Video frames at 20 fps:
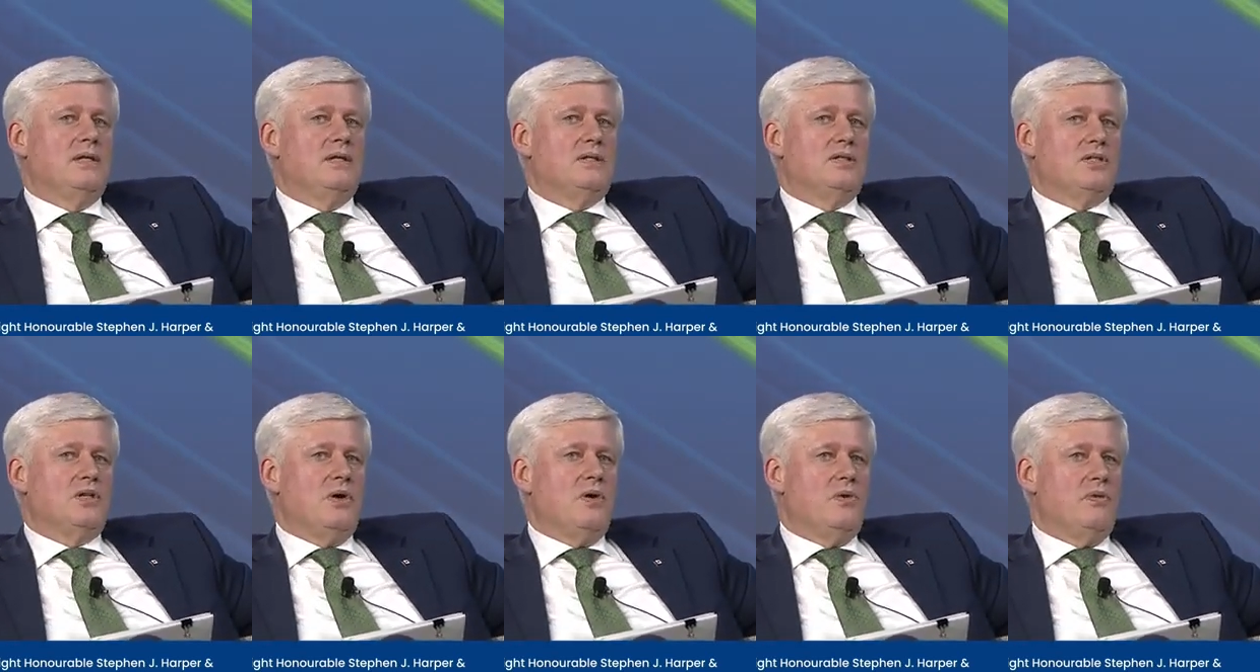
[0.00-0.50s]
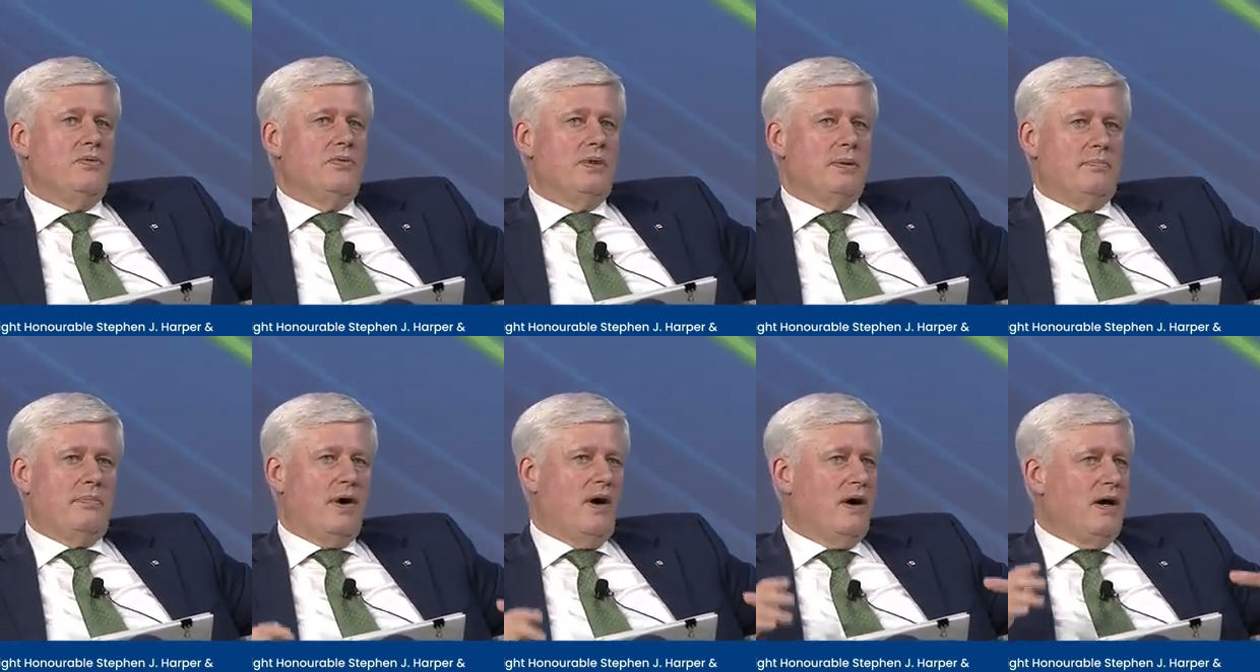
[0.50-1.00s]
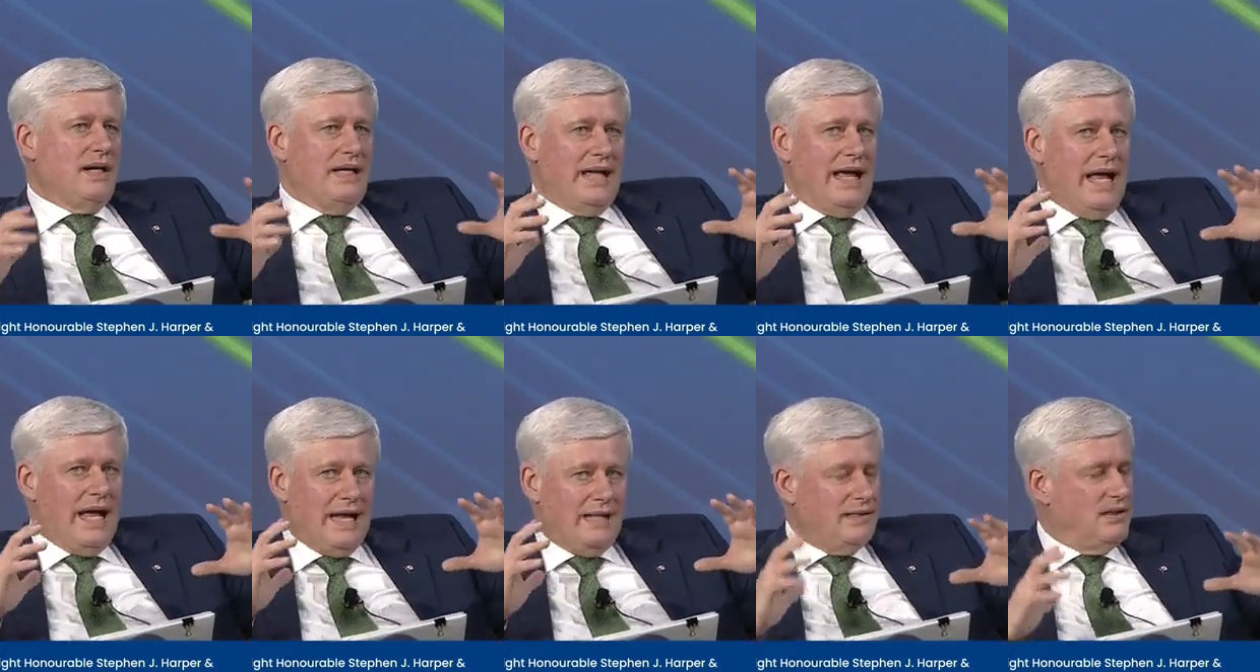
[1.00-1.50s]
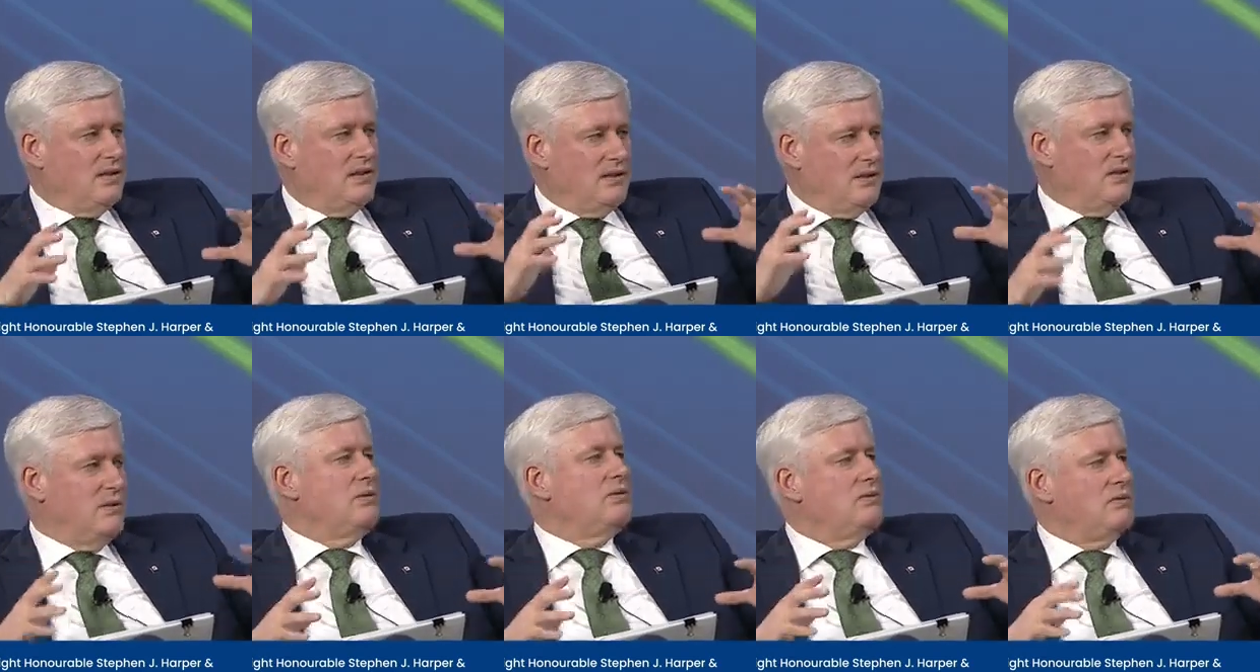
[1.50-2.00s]
So the party had to
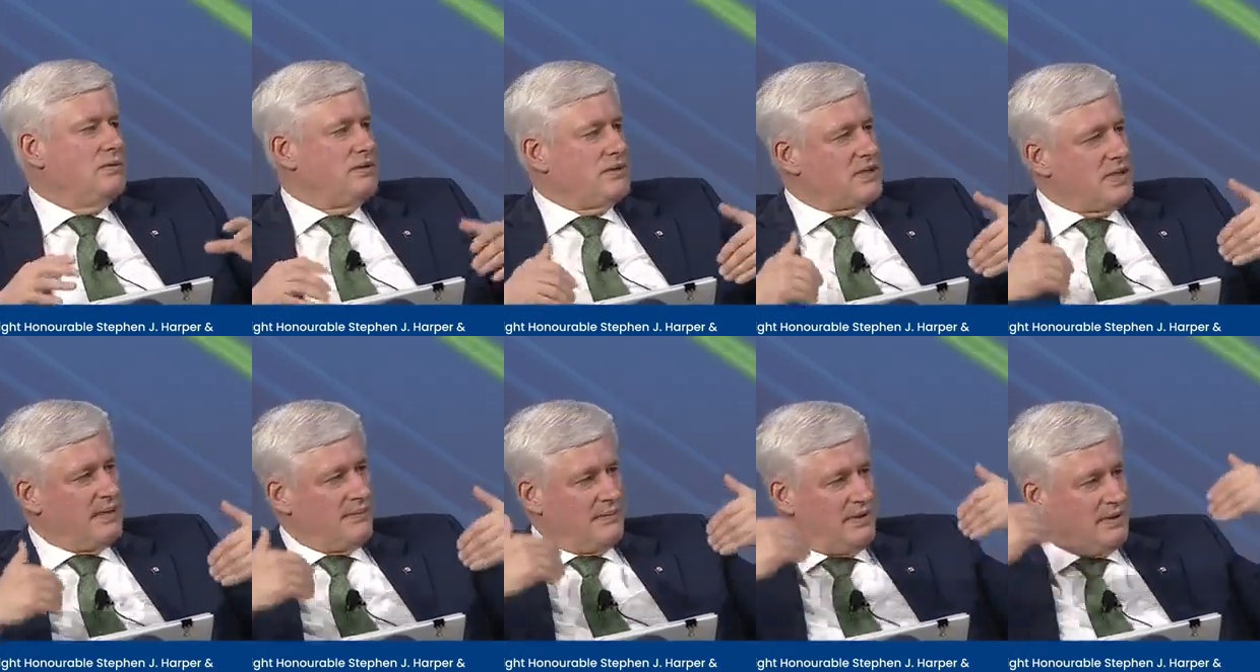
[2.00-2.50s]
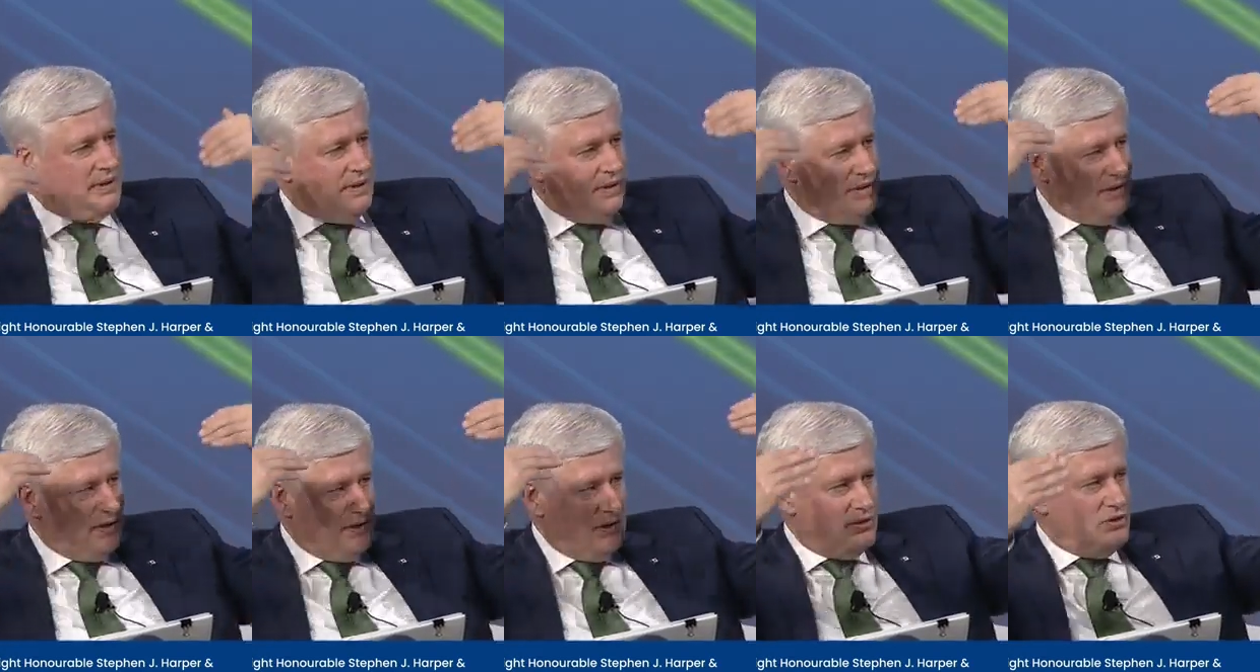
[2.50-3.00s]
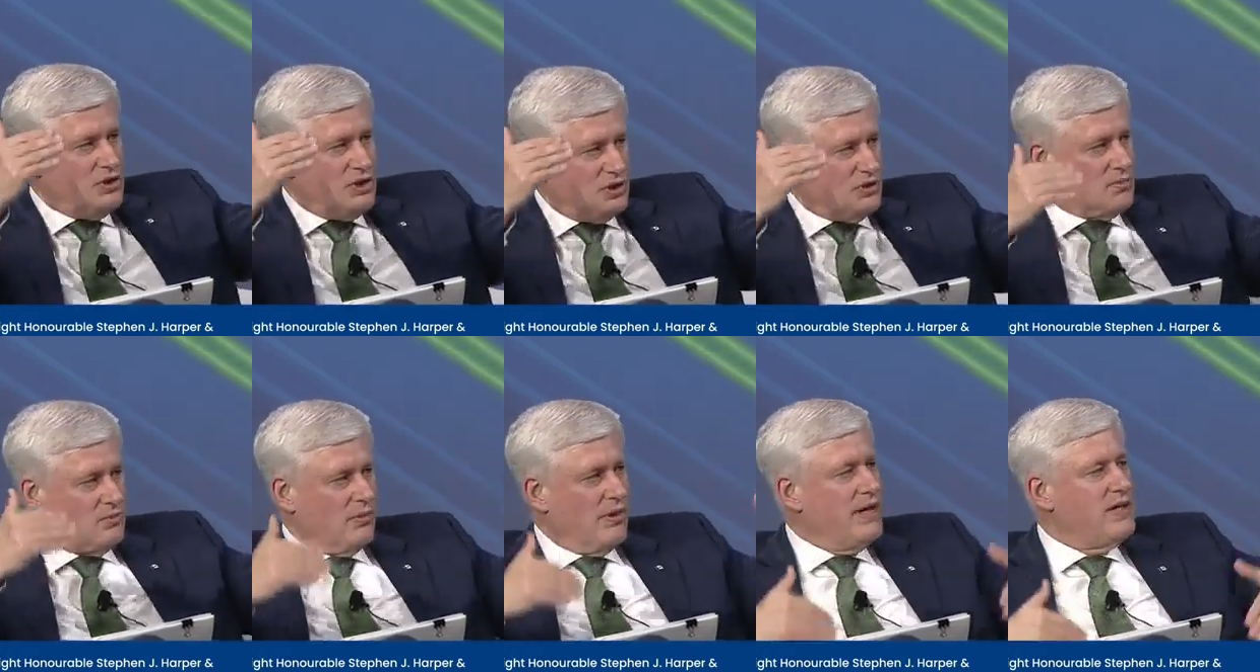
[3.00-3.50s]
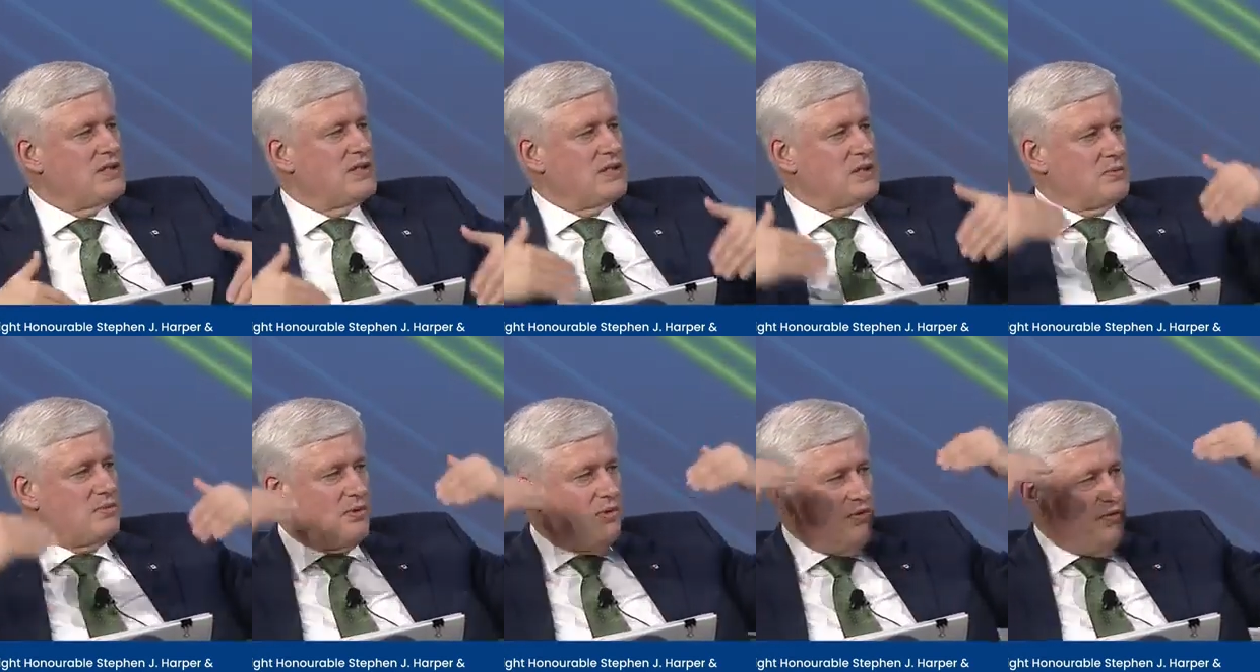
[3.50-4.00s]
do something to just raise
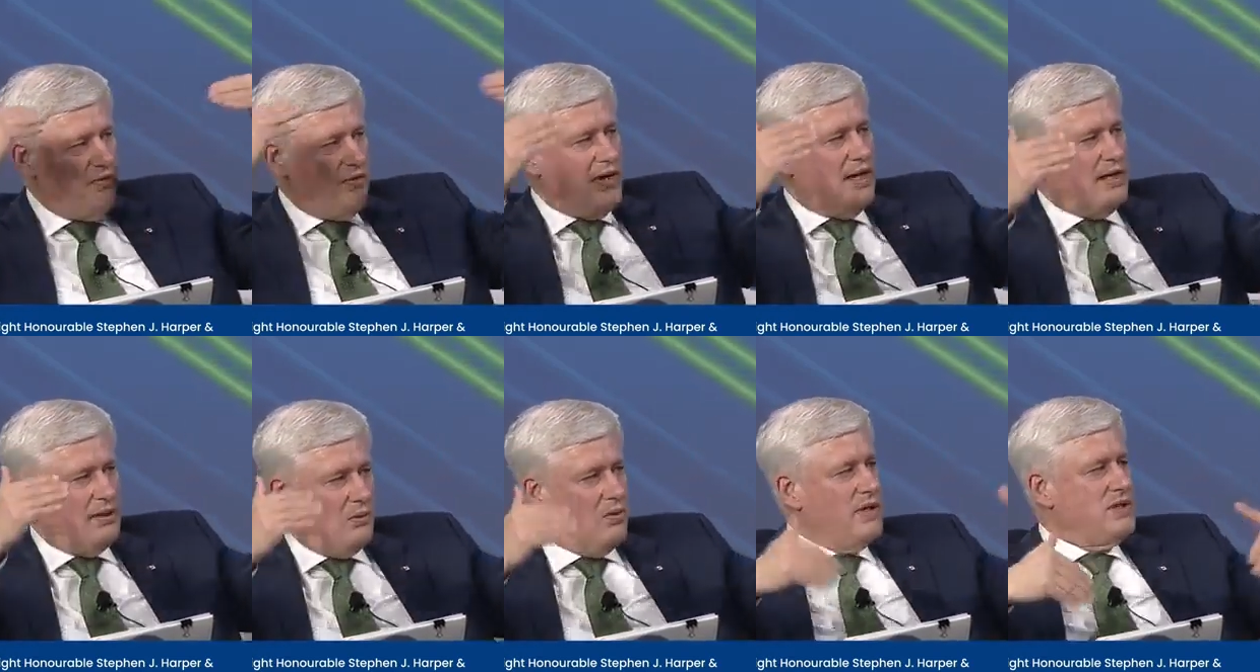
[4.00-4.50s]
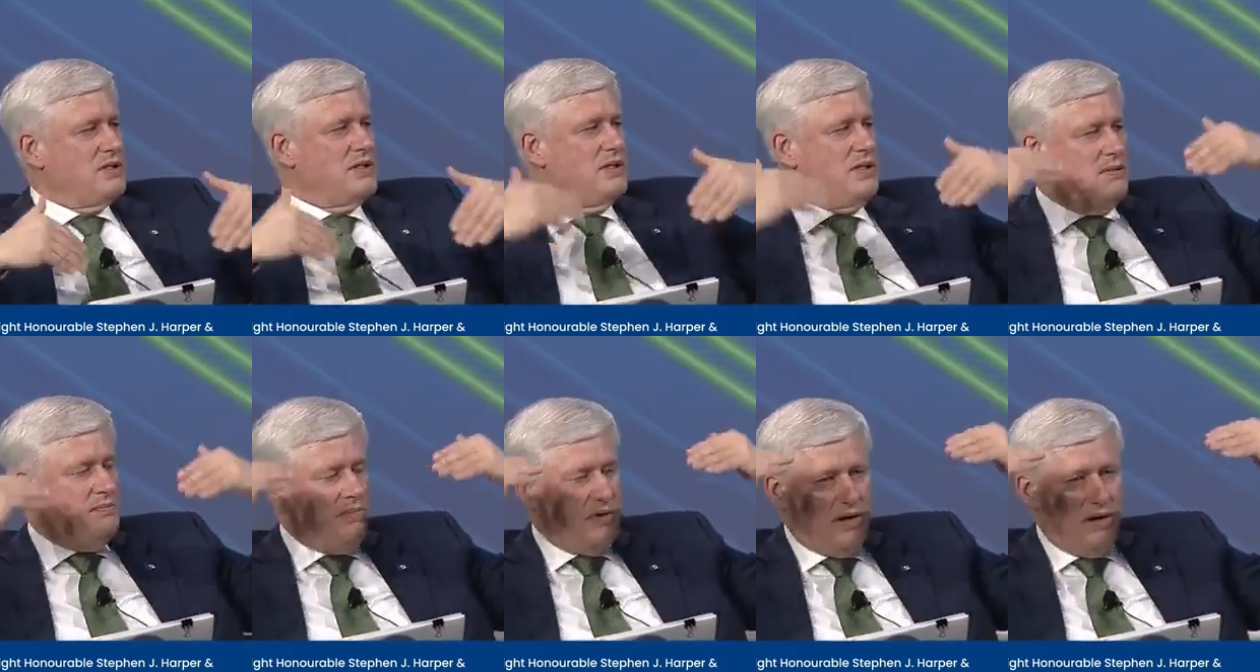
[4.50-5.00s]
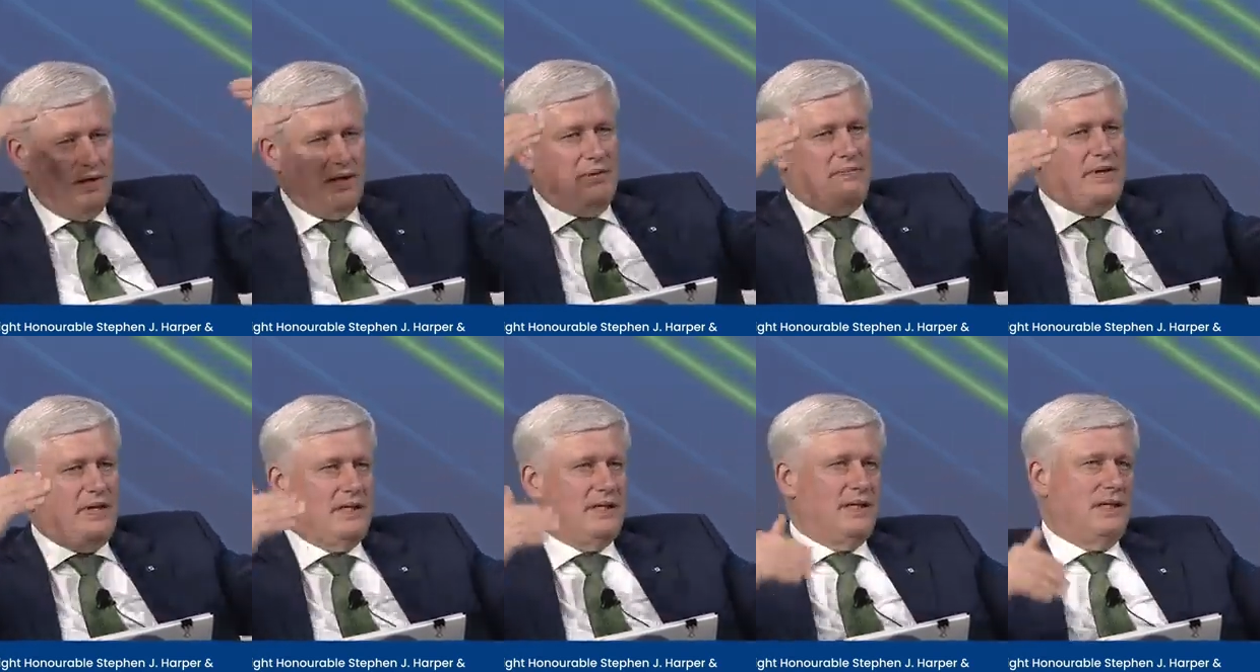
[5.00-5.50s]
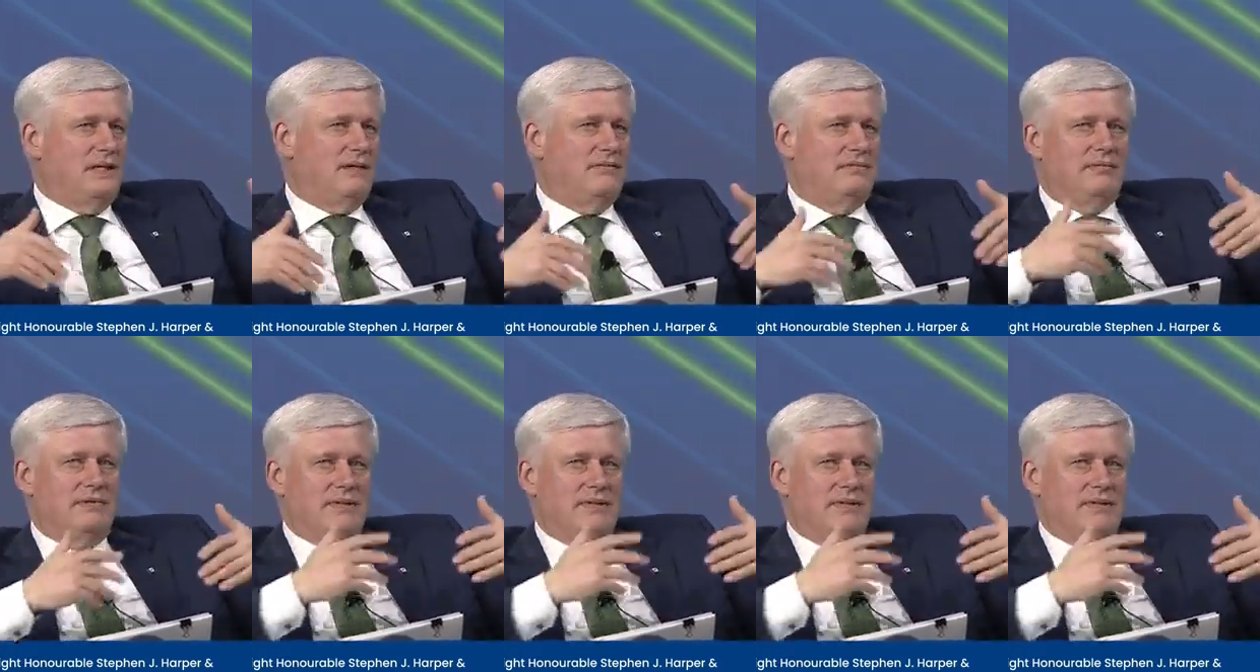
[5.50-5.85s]
its profile. It wasn't in Parliament, and